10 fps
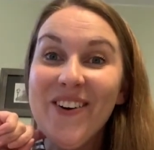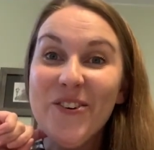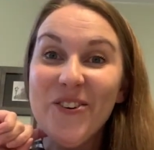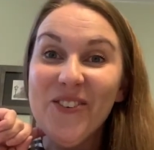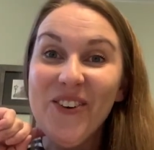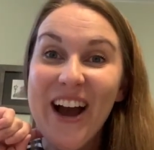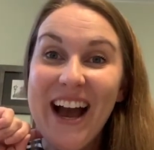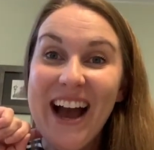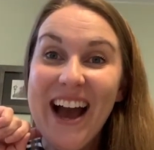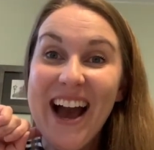
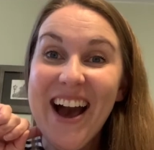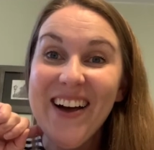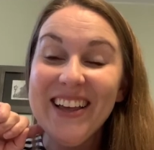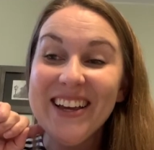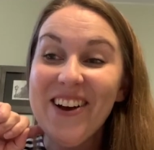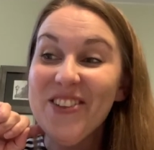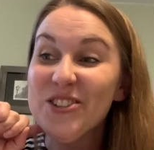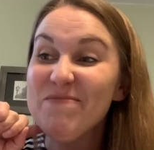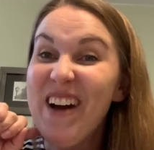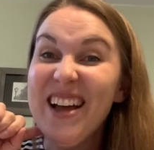Wow, look at all
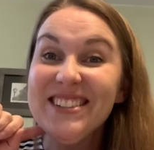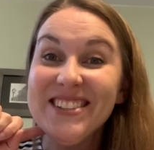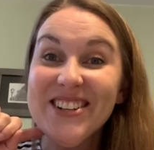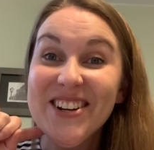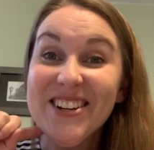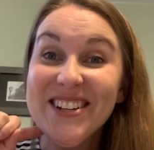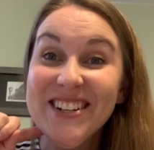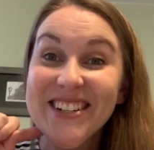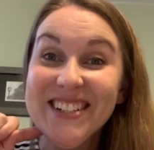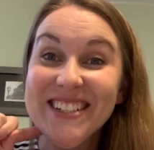those
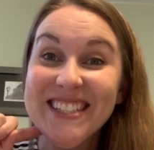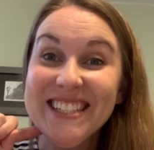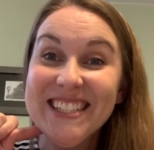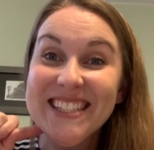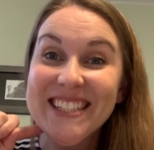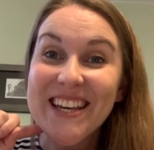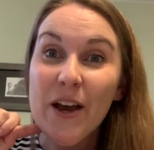monsters.